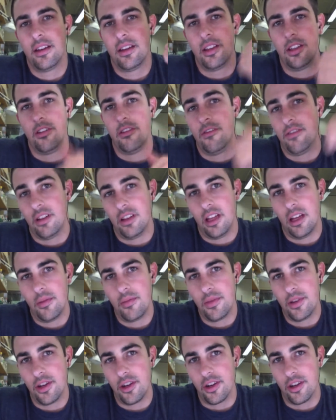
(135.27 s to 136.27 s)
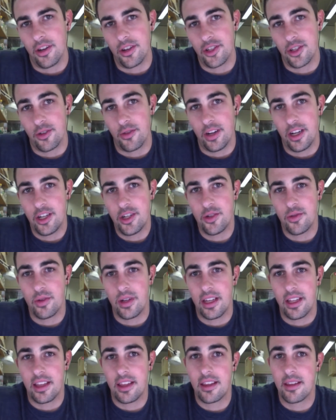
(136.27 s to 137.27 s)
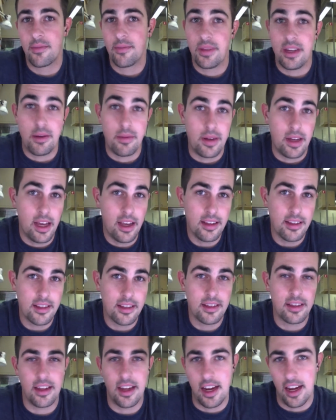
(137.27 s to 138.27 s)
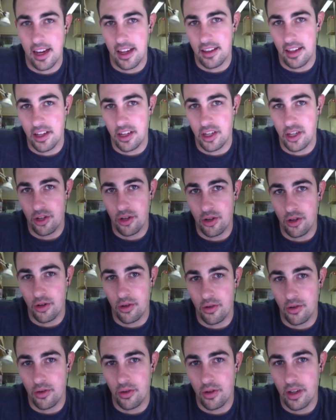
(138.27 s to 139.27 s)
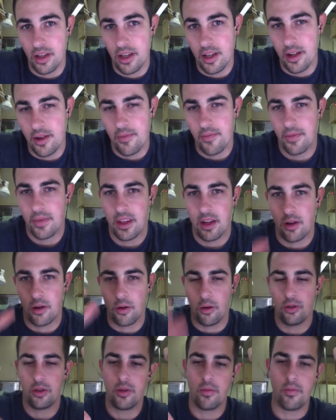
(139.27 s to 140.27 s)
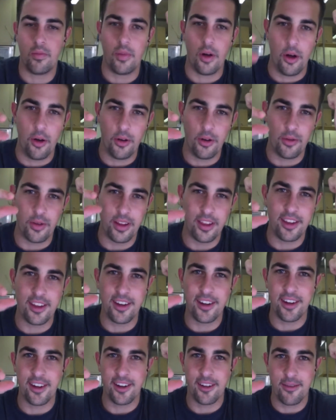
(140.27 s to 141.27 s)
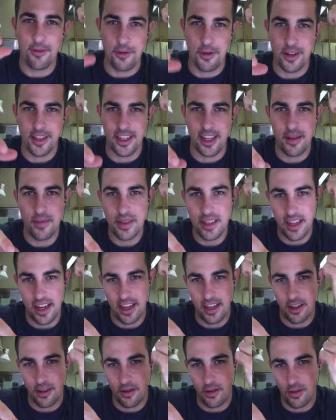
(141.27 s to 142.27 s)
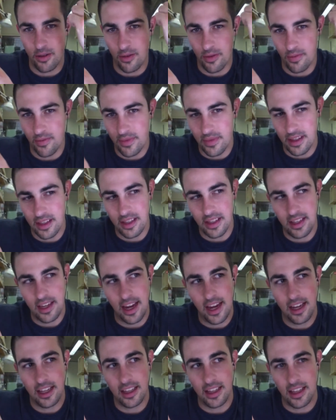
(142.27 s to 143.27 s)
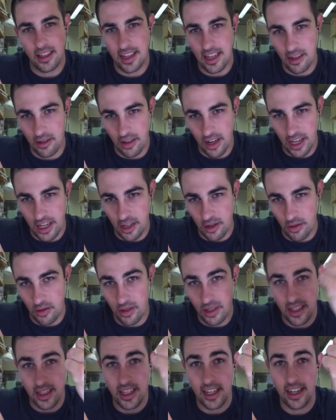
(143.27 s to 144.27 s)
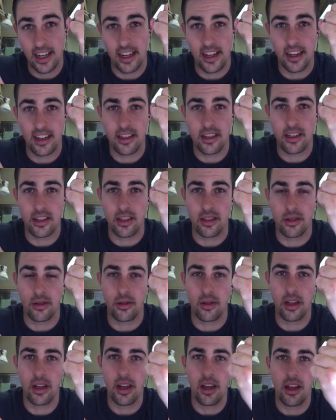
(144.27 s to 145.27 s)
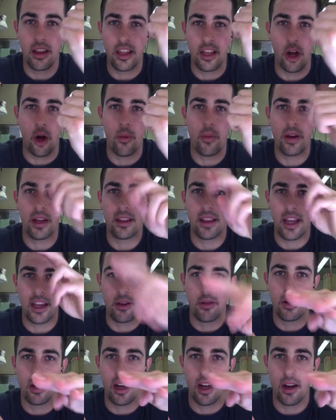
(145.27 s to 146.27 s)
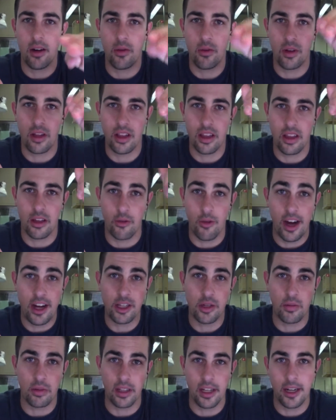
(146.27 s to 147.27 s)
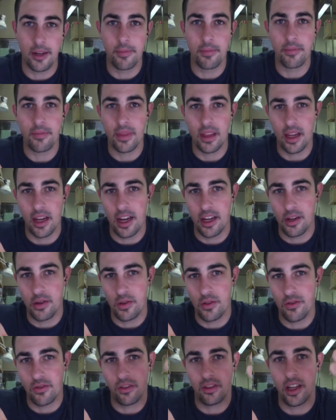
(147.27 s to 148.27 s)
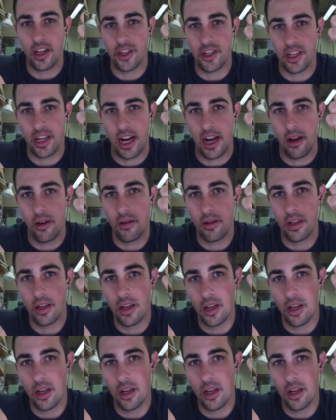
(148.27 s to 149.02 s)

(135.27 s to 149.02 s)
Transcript: you fill up your syringe with PBS, and then you hold the bone with your forceps, and you take the needle and you stick it into the opening that you cut with the razor blade, and you flush it out